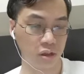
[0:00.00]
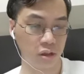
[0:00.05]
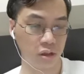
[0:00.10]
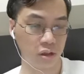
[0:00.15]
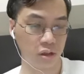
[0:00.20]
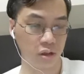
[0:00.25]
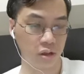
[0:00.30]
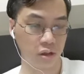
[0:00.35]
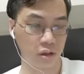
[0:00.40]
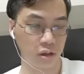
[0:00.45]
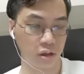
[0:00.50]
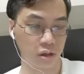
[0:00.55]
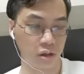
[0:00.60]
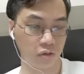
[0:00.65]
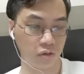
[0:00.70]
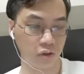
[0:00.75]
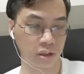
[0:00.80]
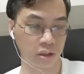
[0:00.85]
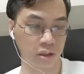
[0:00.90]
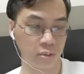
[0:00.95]
Uh, for
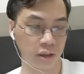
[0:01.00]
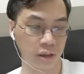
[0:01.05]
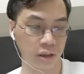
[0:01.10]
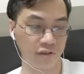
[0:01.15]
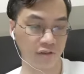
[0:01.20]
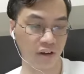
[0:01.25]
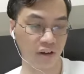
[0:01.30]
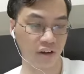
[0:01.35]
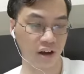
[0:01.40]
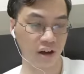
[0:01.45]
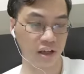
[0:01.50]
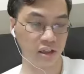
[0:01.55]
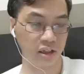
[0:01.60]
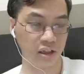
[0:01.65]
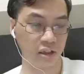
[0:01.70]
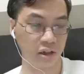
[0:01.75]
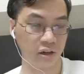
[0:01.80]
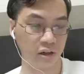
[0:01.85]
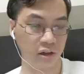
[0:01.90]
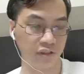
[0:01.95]
example, like fire.
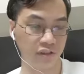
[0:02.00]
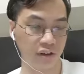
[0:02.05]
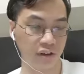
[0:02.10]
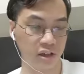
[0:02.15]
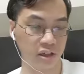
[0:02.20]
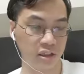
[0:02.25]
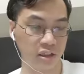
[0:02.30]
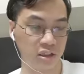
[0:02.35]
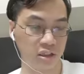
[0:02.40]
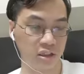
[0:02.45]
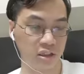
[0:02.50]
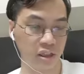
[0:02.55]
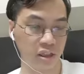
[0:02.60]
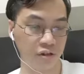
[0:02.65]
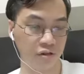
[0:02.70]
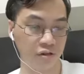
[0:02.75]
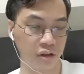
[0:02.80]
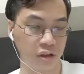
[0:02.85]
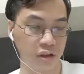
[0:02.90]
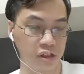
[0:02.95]
A fire at sea can
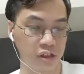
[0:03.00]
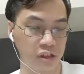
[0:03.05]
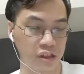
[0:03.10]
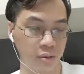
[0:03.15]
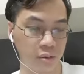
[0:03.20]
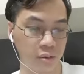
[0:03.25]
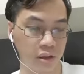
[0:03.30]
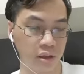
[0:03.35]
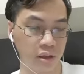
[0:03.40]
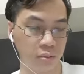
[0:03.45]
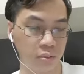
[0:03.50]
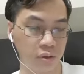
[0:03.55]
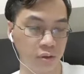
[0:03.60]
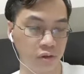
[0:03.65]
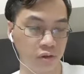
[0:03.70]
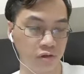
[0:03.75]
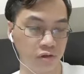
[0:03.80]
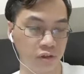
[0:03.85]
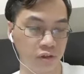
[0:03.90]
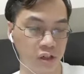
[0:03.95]
render a ship unable to
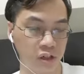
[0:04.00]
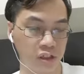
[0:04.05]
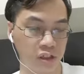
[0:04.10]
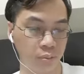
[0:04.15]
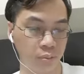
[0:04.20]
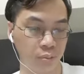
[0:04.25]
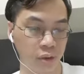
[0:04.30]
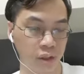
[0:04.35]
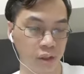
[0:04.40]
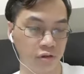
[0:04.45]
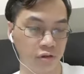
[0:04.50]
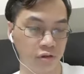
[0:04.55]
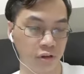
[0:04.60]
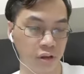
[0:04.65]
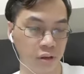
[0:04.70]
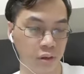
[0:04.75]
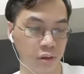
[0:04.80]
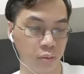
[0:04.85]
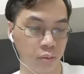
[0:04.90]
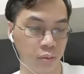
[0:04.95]
function. Pick a random
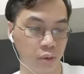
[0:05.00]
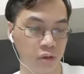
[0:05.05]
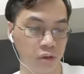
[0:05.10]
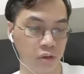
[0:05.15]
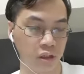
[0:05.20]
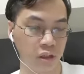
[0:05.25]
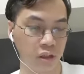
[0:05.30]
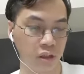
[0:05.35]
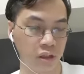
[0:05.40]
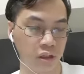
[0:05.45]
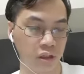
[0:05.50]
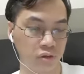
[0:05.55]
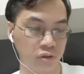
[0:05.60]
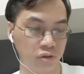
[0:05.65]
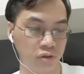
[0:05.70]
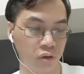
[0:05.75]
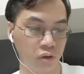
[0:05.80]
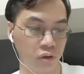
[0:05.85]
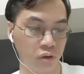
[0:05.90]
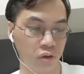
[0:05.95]
component. It takes
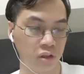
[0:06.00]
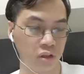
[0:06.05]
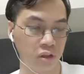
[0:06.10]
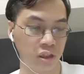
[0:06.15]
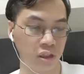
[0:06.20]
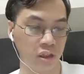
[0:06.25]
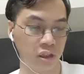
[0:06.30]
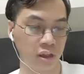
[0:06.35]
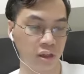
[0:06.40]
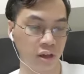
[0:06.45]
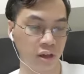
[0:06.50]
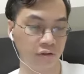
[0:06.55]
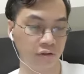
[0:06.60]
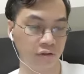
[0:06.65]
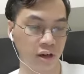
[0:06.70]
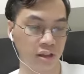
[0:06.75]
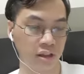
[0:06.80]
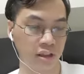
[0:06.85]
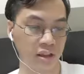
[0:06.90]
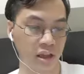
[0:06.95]
4d10
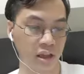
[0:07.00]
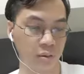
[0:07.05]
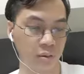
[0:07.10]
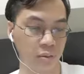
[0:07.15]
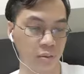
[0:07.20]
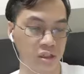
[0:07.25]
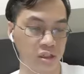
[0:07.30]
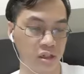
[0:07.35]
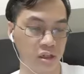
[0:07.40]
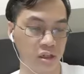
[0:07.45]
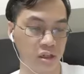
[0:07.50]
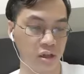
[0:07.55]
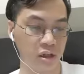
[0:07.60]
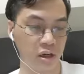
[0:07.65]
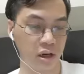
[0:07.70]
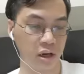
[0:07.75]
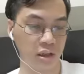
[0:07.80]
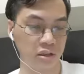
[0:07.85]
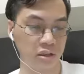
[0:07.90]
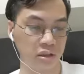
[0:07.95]
fire damage
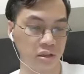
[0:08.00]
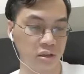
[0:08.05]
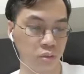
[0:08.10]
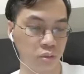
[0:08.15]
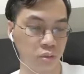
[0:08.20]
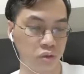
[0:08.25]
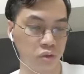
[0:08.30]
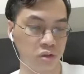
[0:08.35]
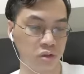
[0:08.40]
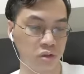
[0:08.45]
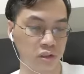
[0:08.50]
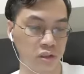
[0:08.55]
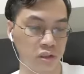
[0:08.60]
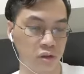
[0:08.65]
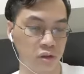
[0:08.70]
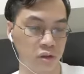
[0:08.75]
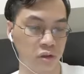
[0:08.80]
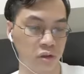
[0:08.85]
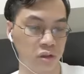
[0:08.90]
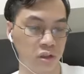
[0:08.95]
unless the bosun succeeds
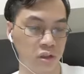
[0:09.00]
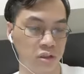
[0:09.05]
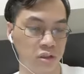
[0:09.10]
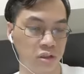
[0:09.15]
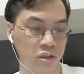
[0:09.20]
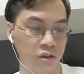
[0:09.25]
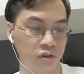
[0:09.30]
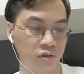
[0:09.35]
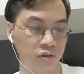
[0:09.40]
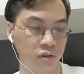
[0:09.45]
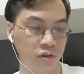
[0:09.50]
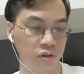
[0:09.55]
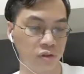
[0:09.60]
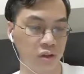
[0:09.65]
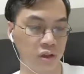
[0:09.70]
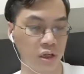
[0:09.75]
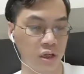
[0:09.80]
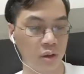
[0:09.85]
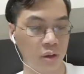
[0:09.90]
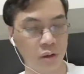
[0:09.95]
on a DC 15
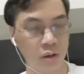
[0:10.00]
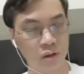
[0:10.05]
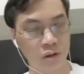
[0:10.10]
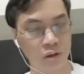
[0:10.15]
carpenters too.